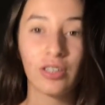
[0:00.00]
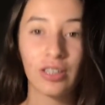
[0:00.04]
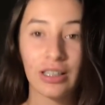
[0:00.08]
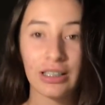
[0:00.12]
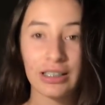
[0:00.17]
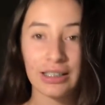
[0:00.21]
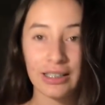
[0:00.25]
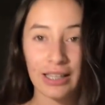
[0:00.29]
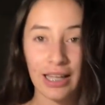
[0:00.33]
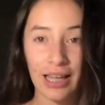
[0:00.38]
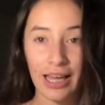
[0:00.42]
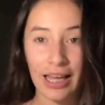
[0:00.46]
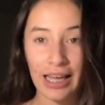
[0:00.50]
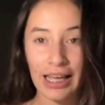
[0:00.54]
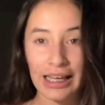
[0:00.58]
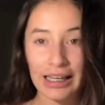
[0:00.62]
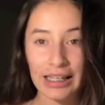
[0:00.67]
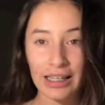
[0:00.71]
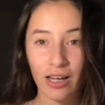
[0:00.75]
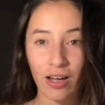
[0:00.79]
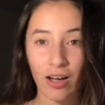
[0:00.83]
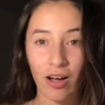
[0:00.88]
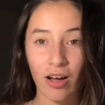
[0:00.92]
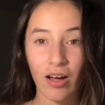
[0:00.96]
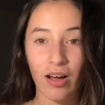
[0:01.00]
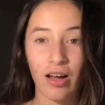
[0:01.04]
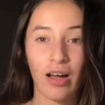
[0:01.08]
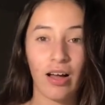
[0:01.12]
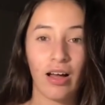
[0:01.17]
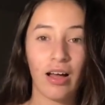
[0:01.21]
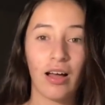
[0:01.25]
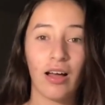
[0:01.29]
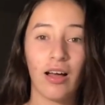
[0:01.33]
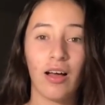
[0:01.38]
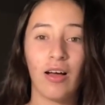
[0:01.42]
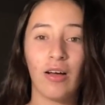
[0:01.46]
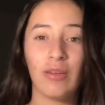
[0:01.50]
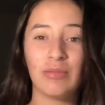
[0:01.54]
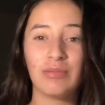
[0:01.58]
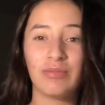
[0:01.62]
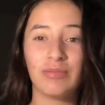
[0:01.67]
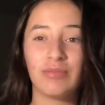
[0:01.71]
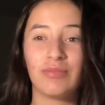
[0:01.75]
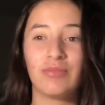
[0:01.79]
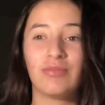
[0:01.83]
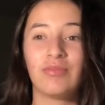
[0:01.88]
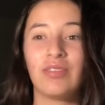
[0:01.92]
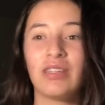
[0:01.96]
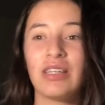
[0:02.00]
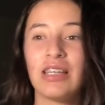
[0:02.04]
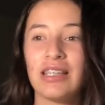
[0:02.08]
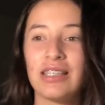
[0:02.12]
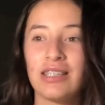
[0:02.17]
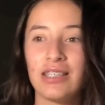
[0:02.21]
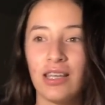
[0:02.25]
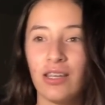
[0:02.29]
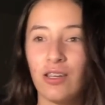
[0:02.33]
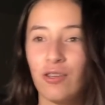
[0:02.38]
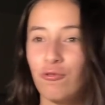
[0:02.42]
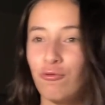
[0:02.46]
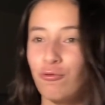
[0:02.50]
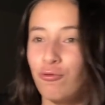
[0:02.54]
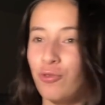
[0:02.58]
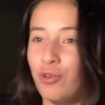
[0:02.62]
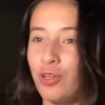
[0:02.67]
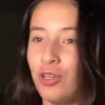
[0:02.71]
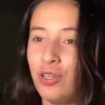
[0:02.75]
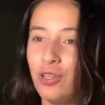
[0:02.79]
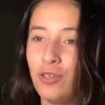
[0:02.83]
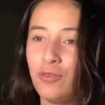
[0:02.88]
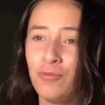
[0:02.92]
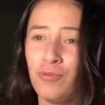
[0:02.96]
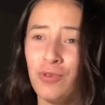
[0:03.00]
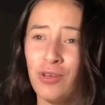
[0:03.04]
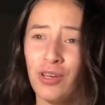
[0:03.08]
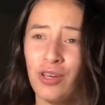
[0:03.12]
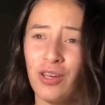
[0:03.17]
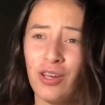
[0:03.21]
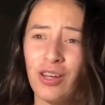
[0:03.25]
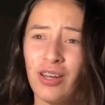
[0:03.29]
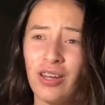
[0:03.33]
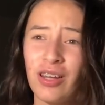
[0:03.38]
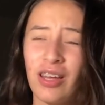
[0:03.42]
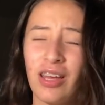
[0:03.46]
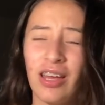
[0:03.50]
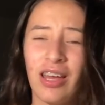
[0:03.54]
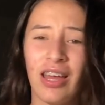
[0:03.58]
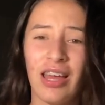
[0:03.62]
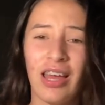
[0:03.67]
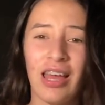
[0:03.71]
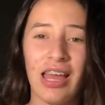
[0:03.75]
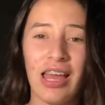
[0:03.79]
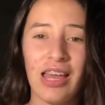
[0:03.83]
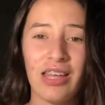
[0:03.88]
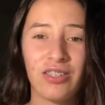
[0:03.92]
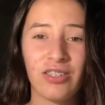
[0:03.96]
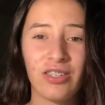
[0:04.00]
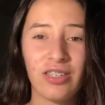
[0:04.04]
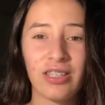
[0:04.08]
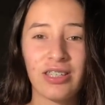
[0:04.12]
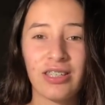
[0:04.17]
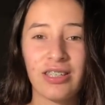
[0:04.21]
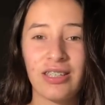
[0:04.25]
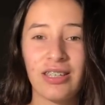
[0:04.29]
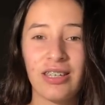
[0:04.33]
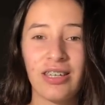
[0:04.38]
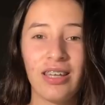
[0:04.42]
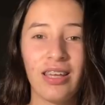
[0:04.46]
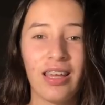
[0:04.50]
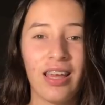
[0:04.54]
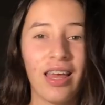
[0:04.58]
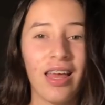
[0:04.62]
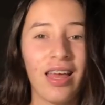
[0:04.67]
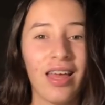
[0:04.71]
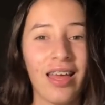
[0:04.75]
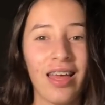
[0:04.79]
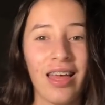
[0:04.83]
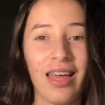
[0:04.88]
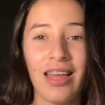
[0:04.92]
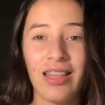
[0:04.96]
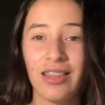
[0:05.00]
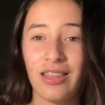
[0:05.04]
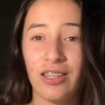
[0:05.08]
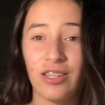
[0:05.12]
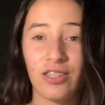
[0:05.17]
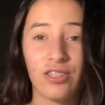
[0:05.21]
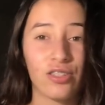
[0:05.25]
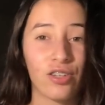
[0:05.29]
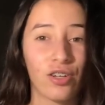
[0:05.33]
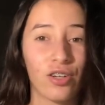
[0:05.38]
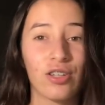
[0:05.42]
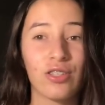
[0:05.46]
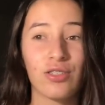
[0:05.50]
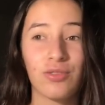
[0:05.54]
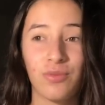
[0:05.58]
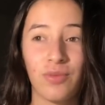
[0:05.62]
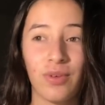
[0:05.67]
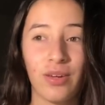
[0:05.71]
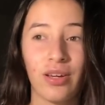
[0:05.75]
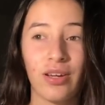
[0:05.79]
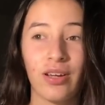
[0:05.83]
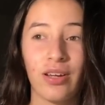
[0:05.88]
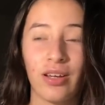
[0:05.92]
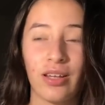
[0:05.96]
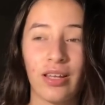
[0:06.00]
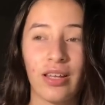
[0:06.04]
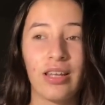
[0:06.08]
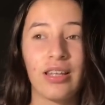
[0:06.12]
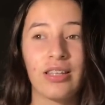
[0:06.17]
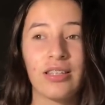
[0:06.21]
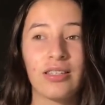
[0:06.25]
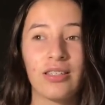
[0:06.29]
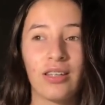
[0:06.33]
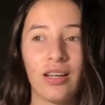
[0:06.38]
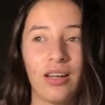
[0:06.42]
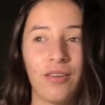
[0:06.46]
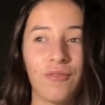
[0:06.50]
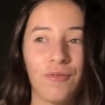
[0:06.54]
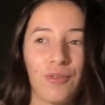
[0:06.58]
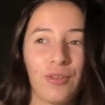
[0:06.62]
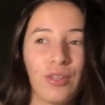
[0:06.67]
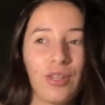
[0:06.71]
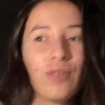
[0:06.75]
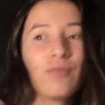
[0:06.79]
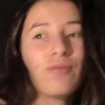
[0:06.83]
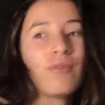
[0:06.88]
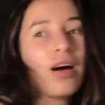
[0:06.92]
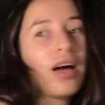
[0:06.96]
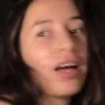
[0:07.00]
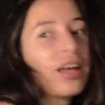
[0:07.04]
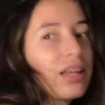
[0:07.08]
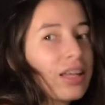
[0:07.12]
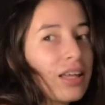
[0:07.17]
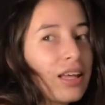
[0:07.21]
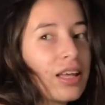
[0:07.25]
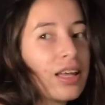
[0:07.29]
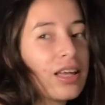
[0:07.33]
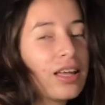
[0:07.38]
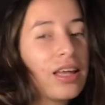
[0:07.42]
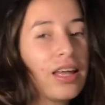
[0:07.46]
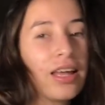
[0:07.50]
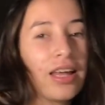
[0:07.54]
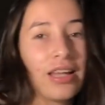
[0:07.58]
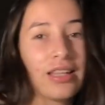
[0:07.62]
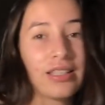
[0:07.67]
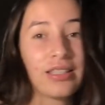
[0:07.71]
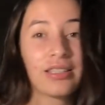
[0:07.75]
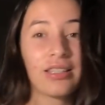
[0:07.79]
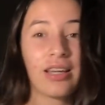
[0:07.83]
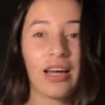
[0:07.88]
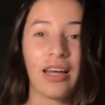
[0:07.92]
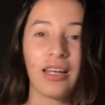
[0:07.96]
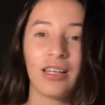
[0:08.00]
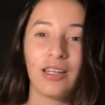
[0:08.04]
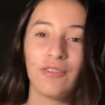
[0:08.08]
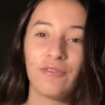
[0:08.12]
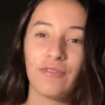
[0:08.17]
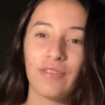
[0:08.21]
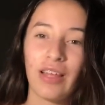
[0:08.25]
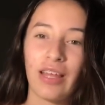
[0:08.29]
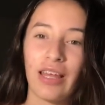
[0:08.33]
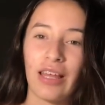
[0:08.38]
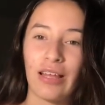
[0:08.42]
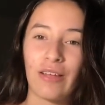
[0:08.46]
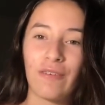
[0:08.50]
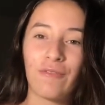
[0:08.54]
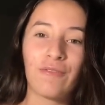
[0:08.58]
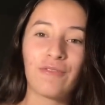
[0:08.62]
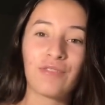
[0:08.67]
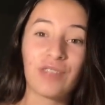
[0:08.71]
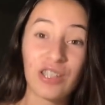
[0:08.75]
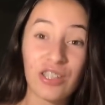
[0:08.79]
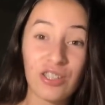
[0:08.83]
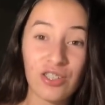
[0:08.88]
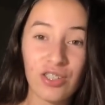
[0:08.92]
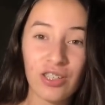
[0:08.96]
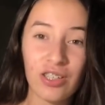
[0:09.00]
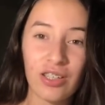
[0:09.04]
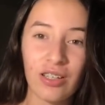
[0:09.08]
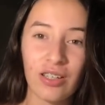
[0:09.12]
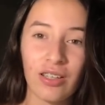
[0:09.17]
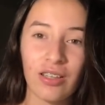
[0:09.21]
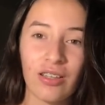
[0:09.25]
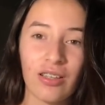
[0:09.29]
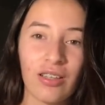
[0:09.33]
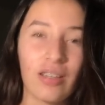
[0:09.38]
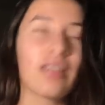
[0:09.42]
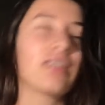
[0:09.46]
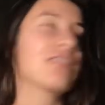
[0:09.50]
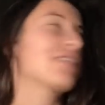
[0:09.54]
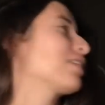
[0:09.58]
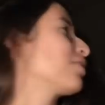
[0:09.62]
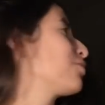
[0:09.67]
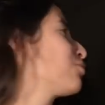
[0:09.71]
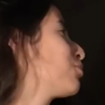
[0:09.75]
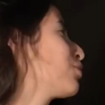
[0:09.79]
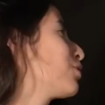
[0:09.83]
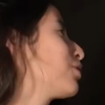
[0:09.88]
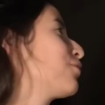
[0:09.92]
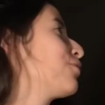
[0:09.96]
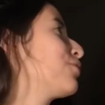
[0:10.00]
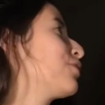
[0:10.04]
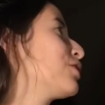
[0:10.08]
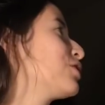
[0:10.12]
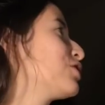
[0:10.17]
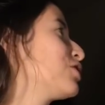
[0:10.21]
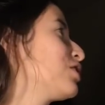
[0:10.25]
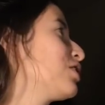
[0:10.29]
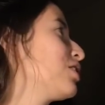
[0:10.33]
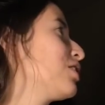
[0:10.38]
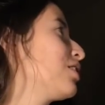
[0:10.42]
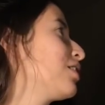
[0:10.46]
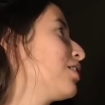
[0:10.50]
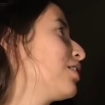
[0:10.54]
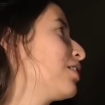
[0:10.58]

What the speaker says: looks like. It's like really weird. This shirt is weird and it's not really white. It's kind of like flingy. Is that the word, flingy?